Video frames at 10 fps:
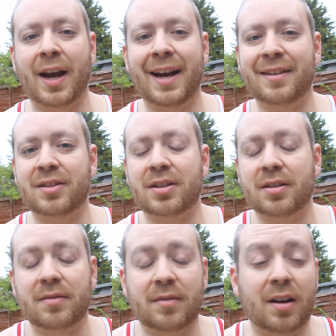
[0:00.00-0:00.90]
and
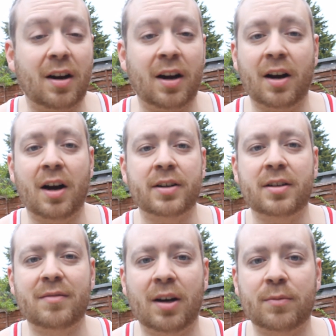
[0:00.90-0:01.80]
I, I
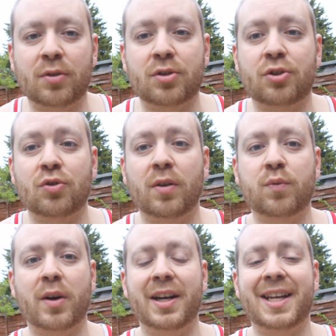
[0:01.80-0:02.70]
I'm not so sure
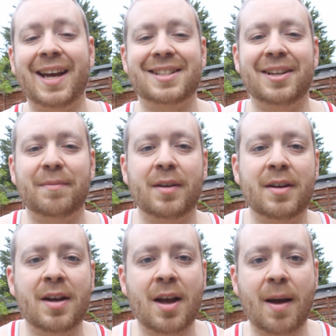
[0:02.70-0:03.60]
if we're going to get him,
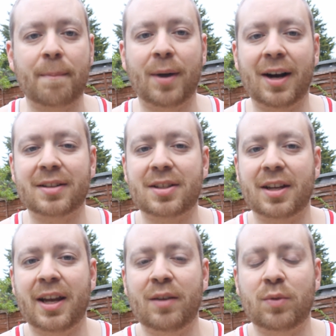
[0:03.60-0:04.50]
but
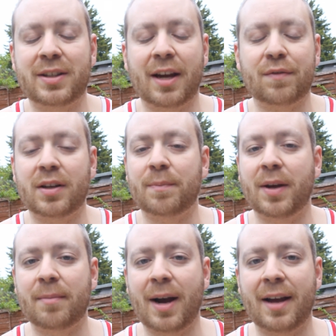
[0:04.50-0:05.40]
he would definitely
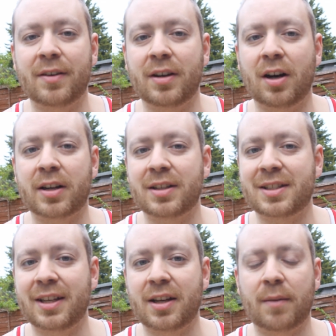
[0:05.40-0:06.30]
be a man that I could
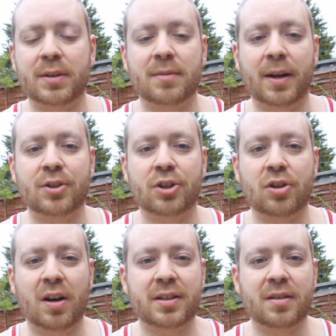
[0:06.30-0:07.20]
see coming to
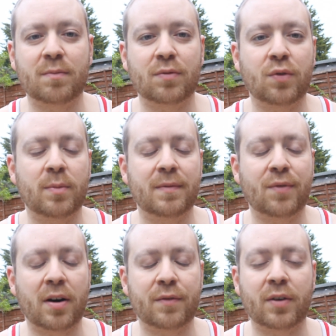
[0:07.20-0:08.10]
Manchester United and performing
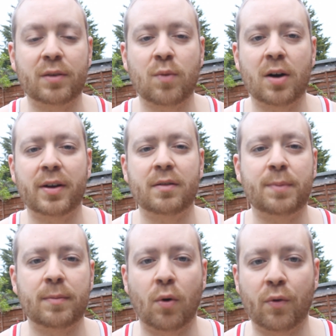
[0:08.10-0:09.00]
very, very well. He would
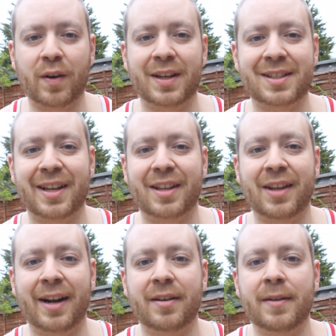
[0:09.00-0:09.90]
be more realistic
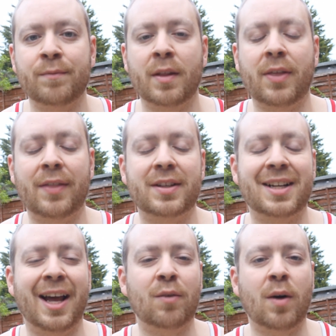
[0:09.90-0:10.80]
than, than the
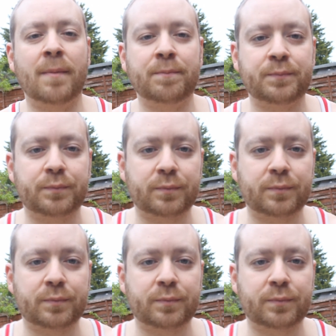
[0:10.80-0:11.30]
De Ligt one,